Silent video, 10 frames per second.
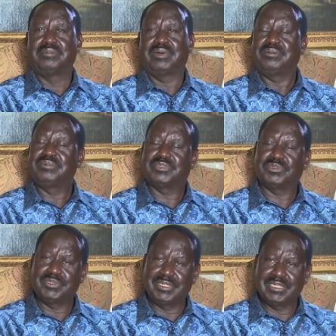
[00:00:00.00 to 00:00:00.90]
However,
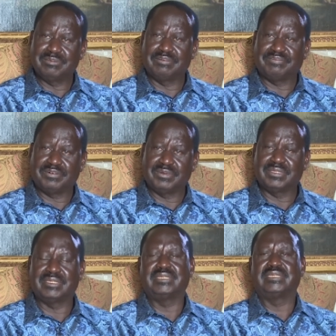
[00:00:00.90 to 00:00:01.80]
two days before
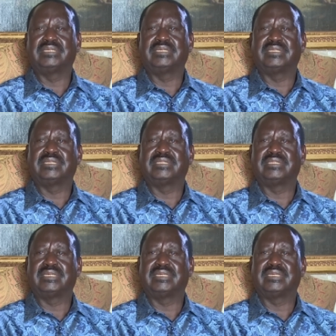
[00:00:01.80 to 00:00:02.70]
the,
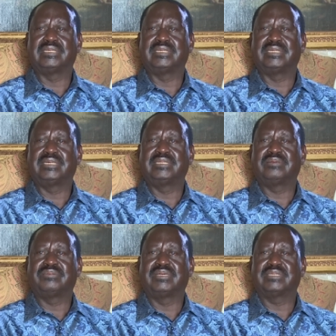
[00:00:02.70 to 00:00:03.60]
the end
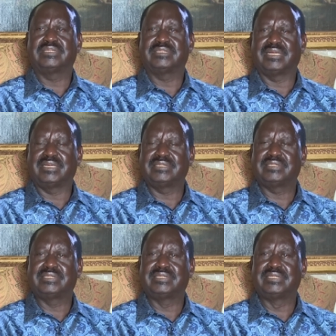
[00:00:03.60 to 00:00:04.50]
of the
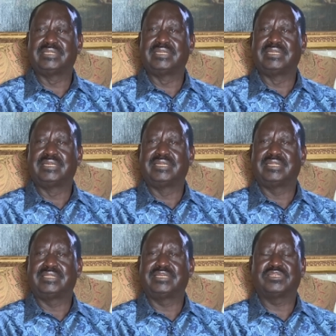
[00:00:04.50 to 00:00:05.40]
exercise,
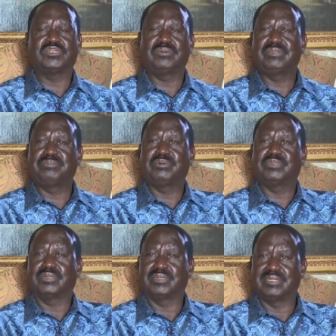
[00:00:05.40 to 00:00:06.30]
they stopped the
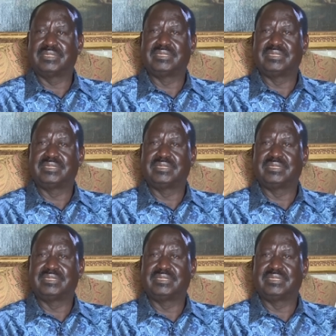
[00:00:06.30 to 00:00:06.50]
portal.